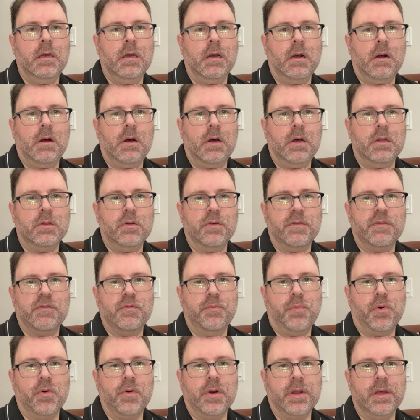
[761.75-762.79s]
uh, the
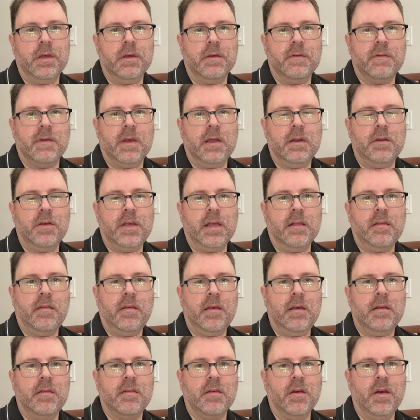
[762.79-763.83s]
support is. And you can see
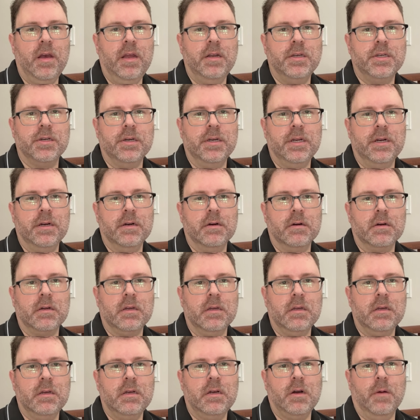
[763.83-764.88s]
it's an engineer
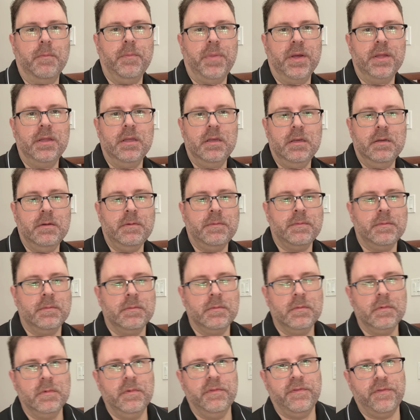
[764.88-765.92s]
company
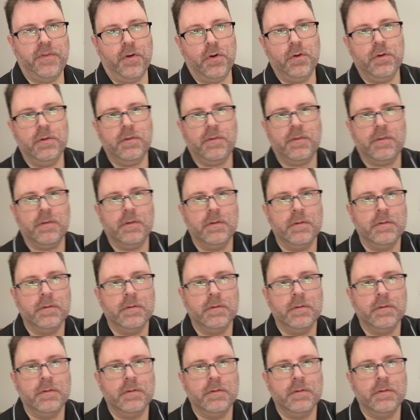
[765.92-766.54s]
first.